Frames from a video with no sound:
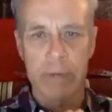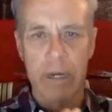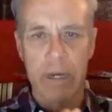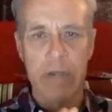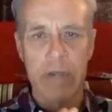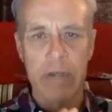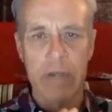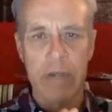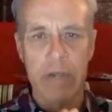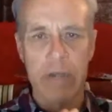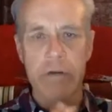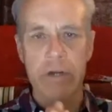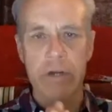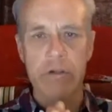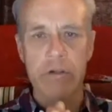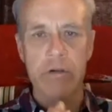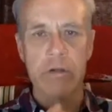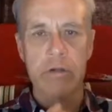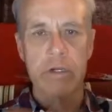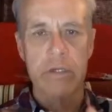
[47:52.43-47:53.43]
parking
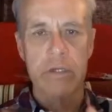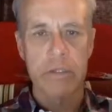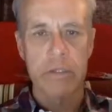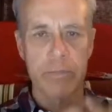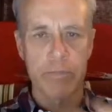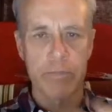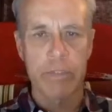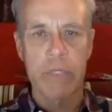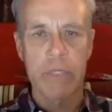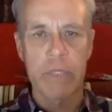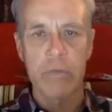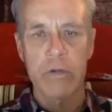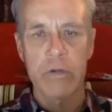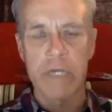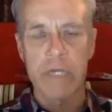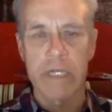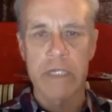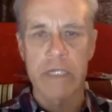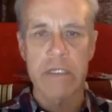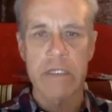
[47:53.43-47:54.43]
structure and his people
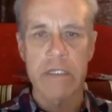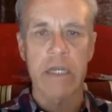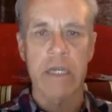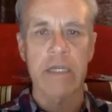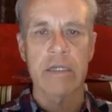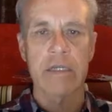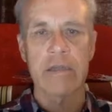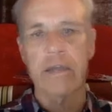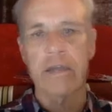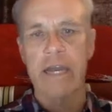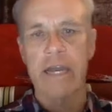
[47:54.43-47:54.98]
getting sick and